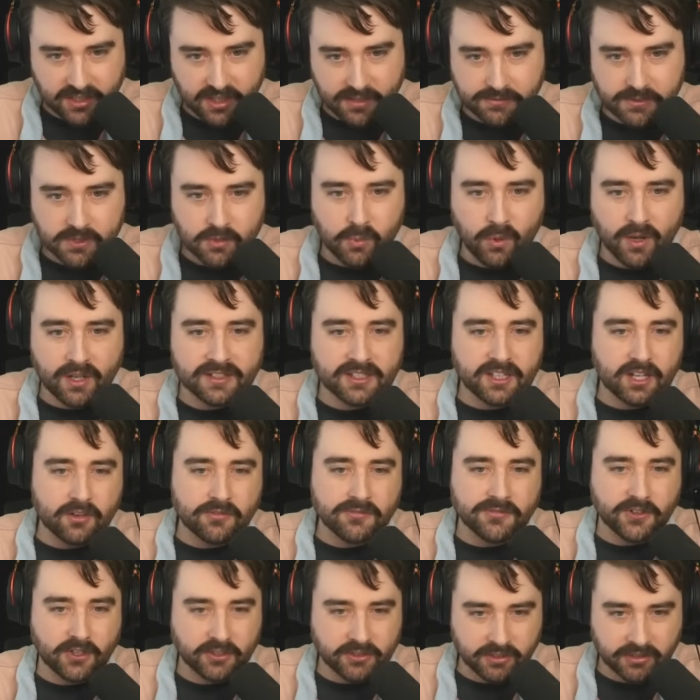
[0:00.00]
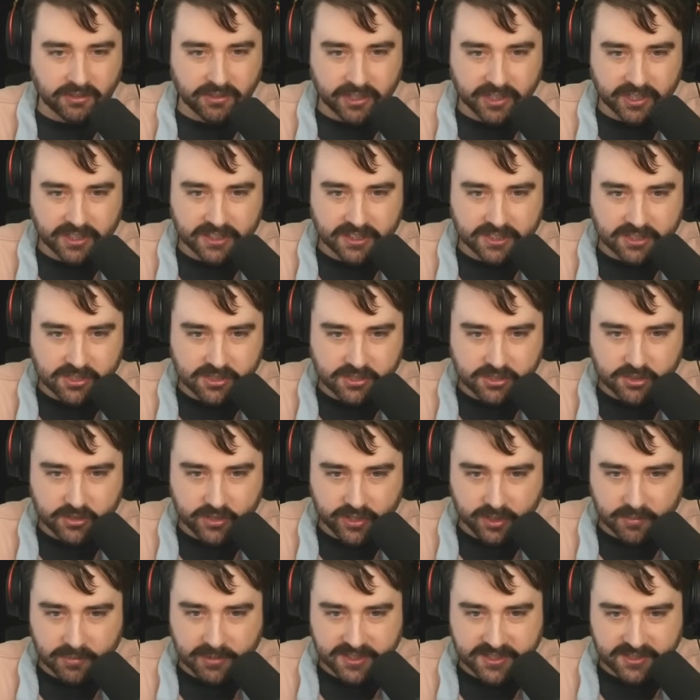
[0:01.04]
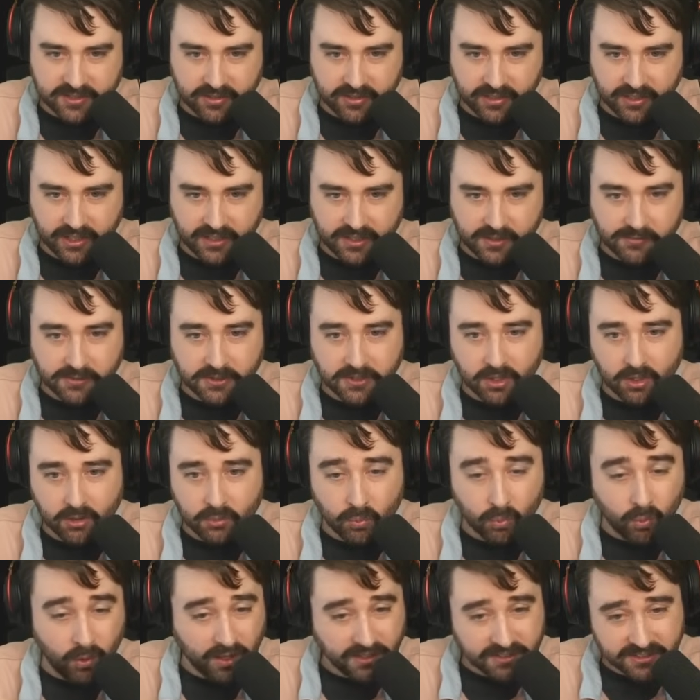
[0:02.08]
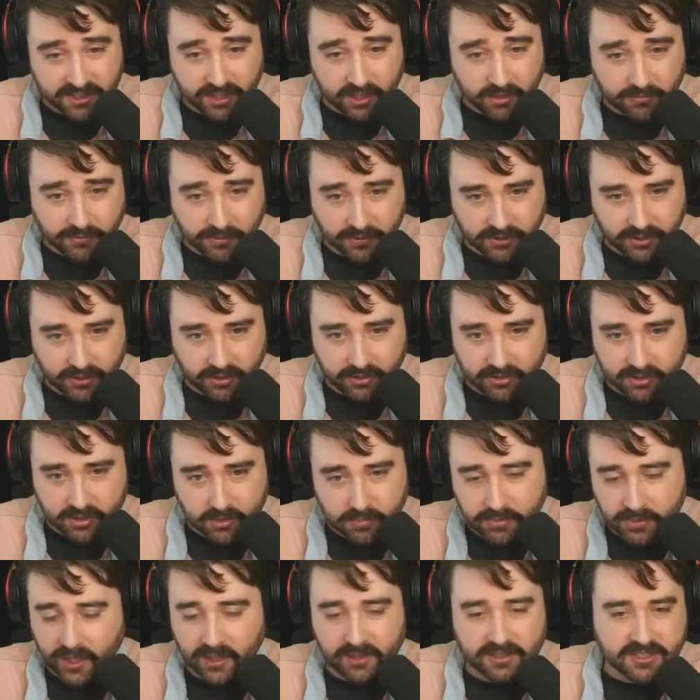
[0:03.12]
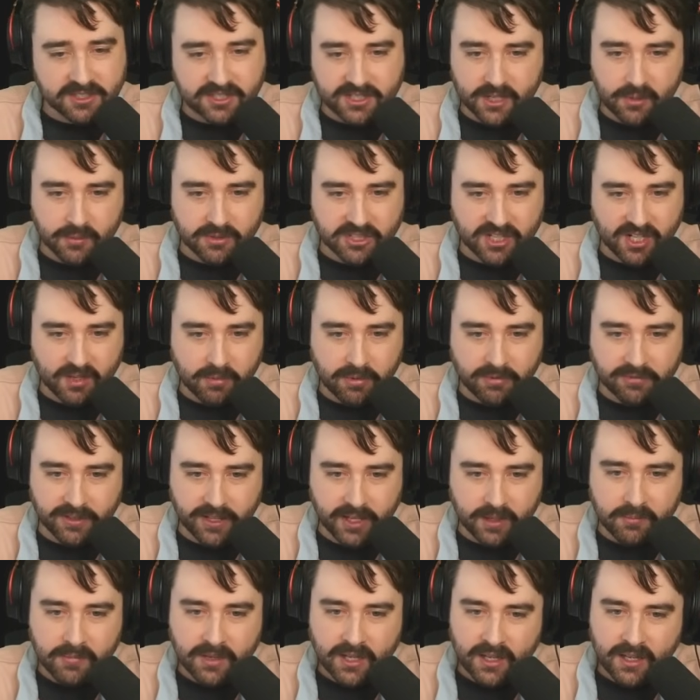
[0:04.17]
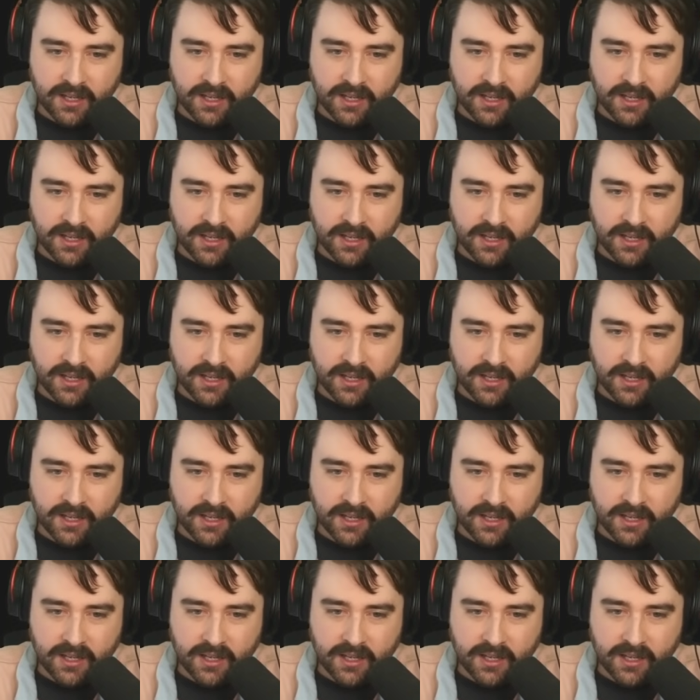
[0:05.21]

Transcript: If you want to go further, you're going to choose Trailblazer. And if you don't want to go further, you probably just go with Shape of Flame.